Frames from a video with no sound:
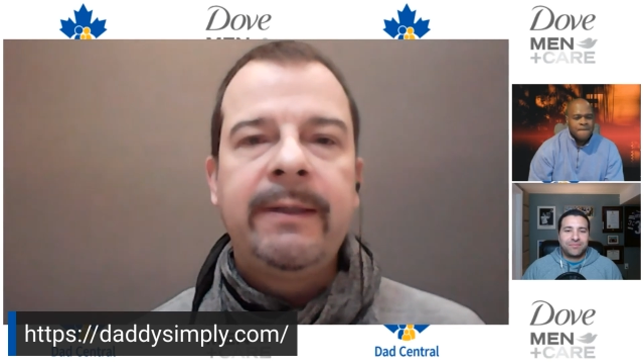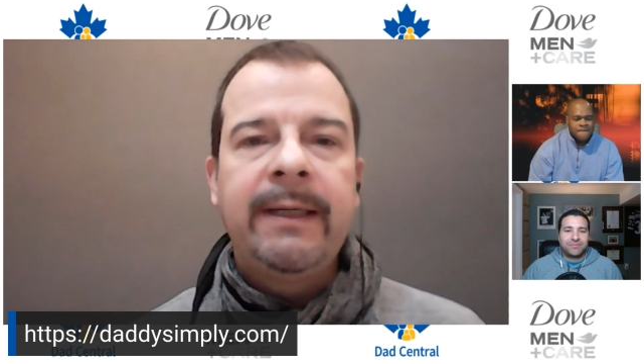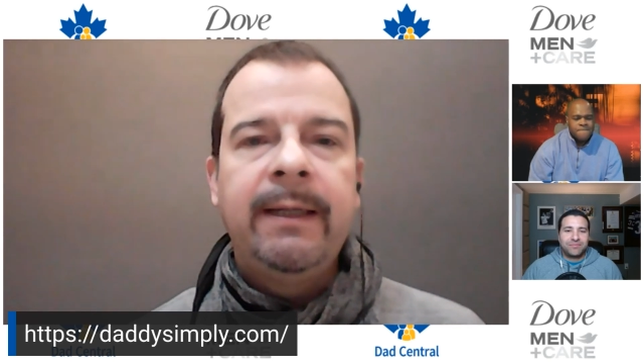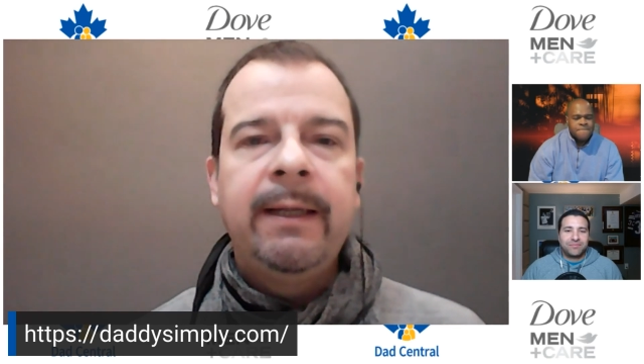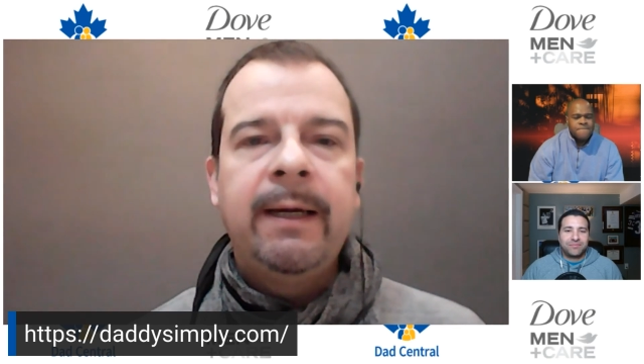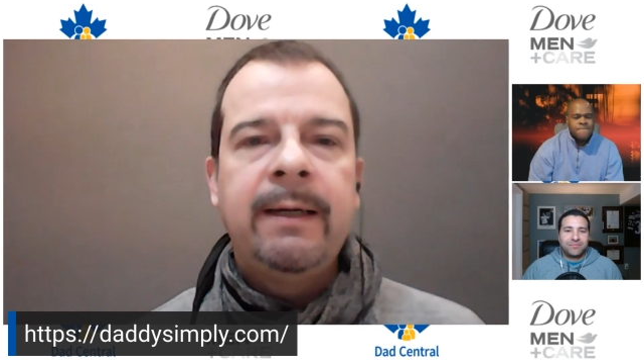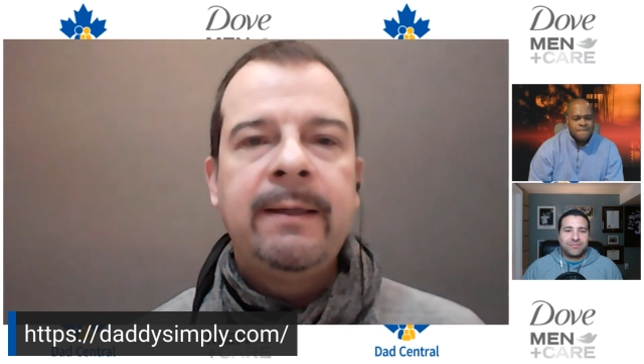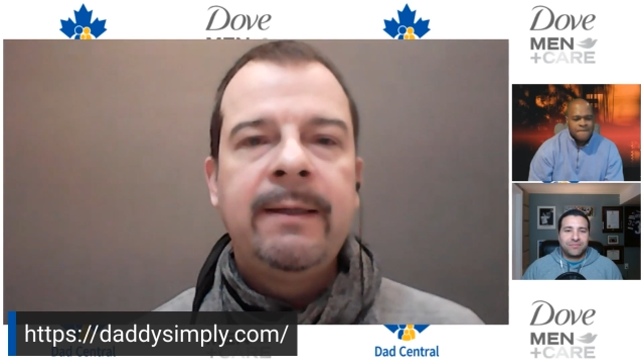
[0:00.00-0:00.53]
You
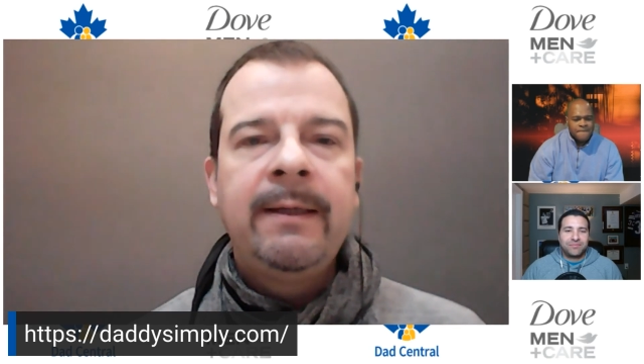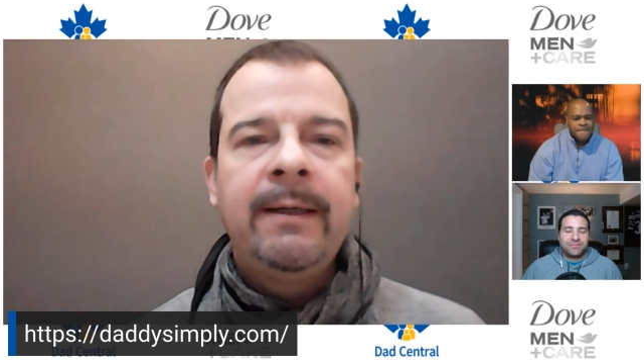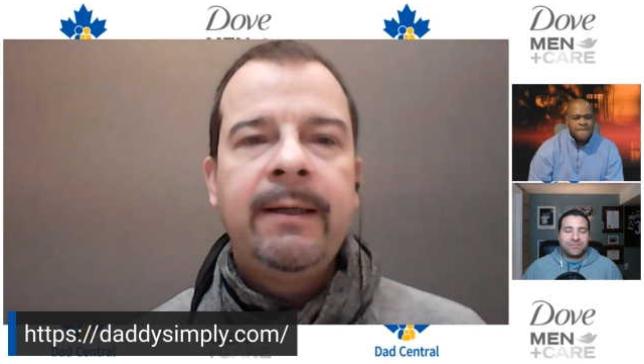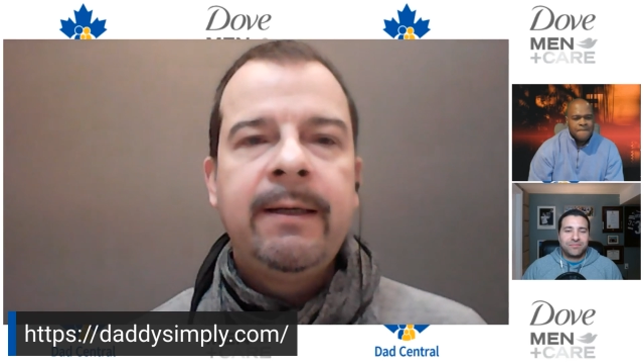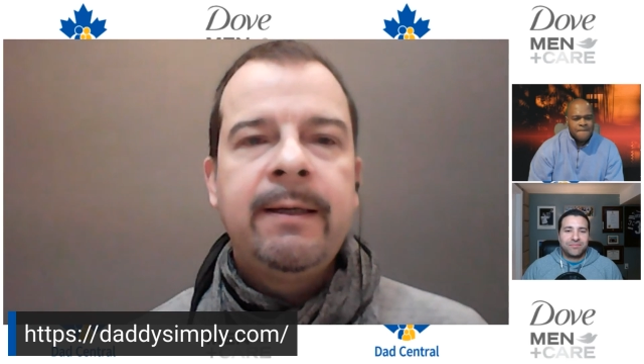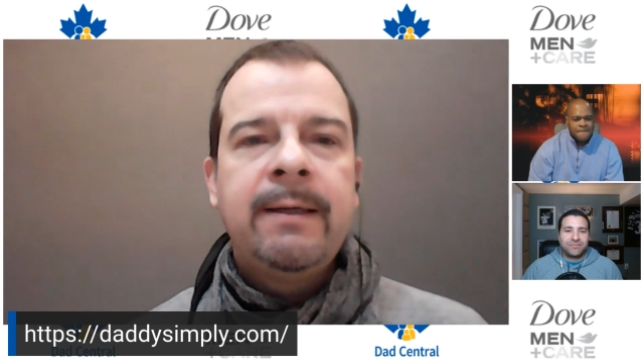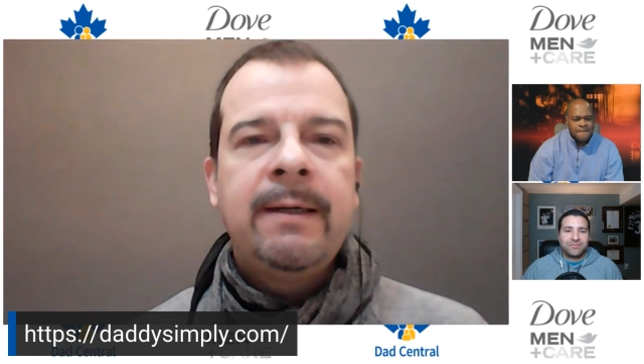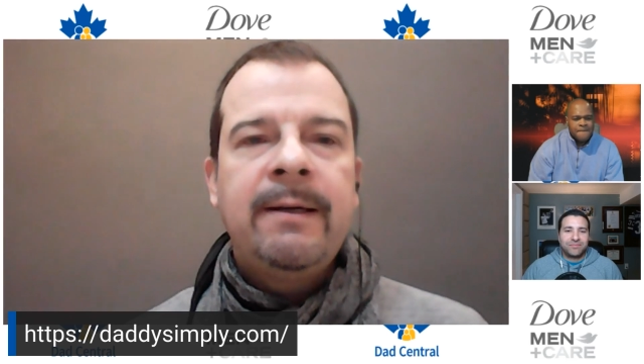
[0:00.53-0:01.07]
can
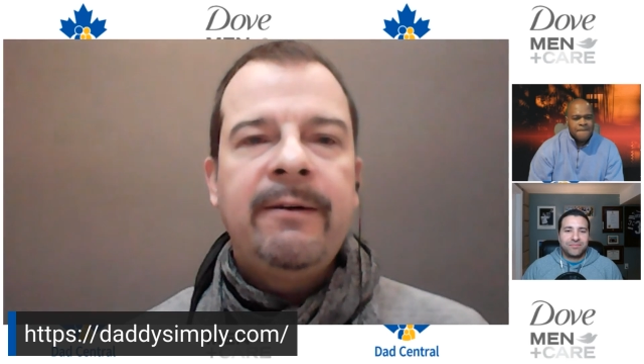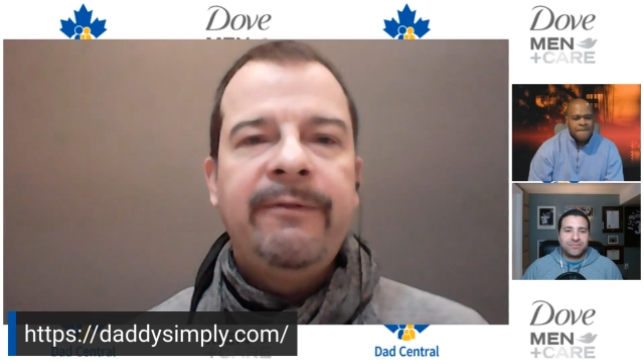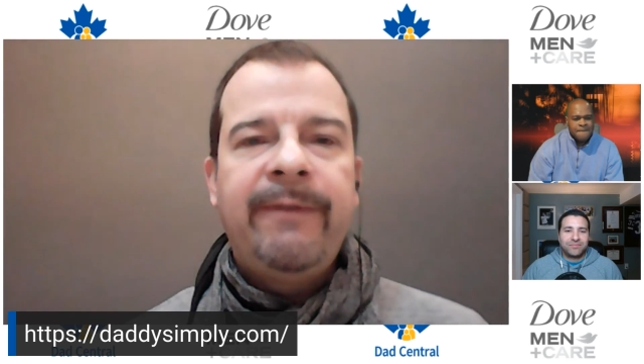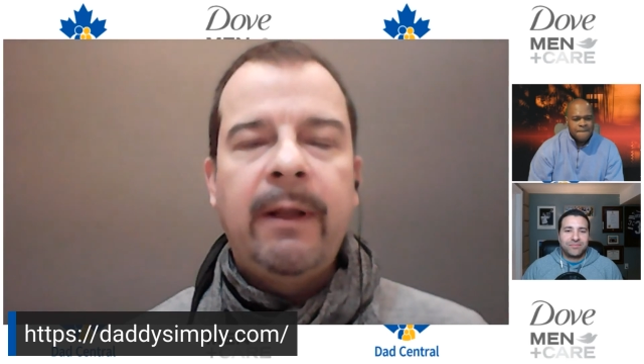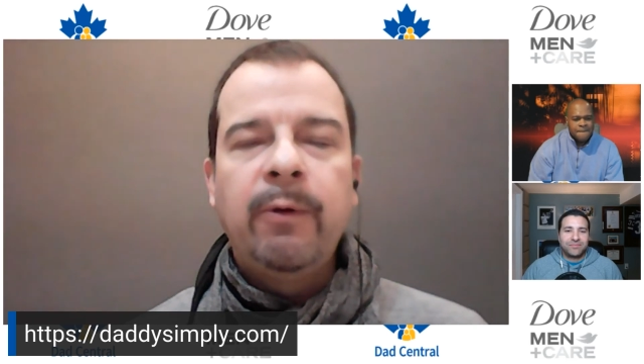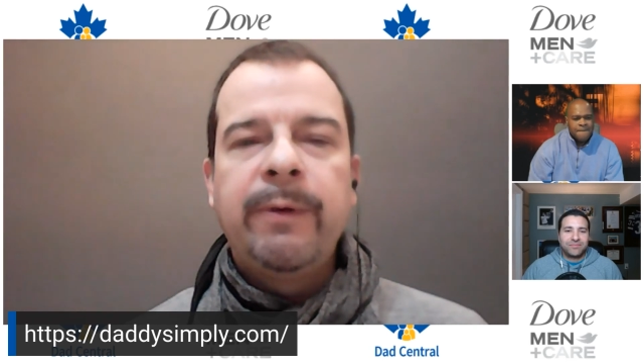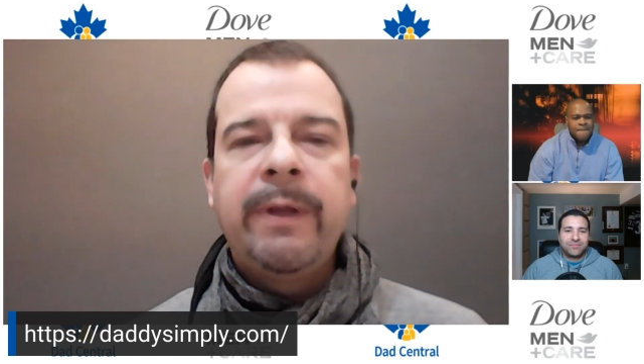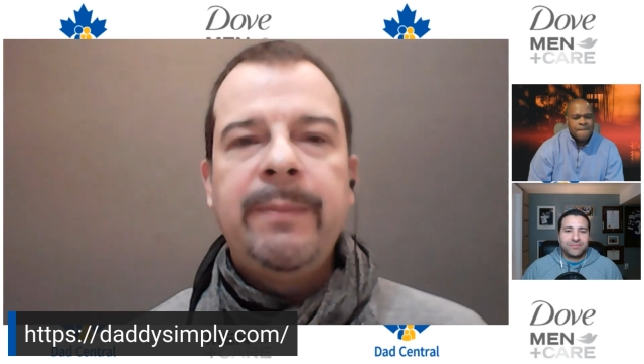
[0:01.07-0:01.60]

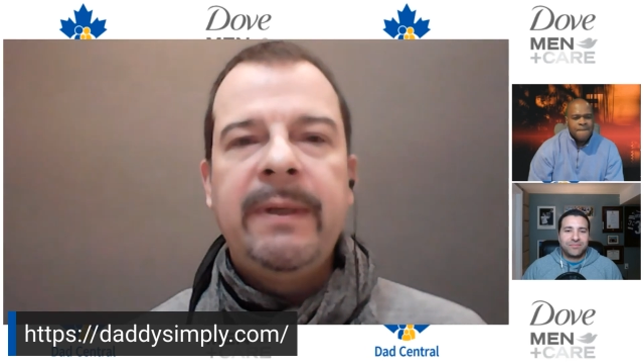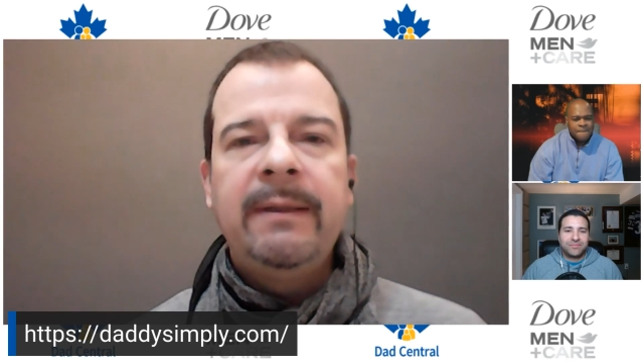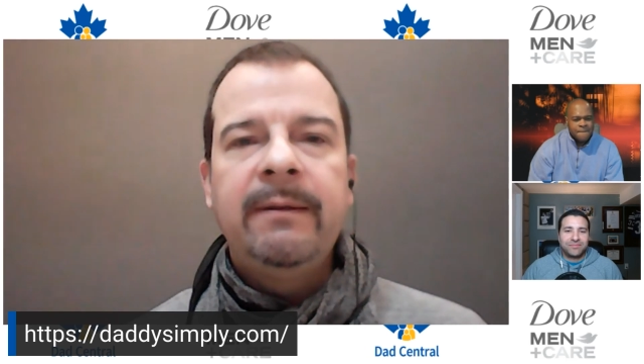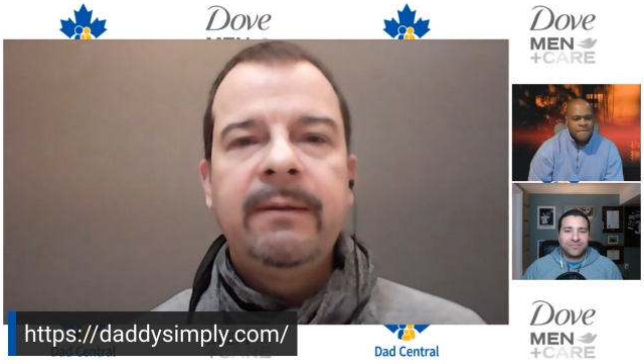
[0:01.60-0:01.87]
follow them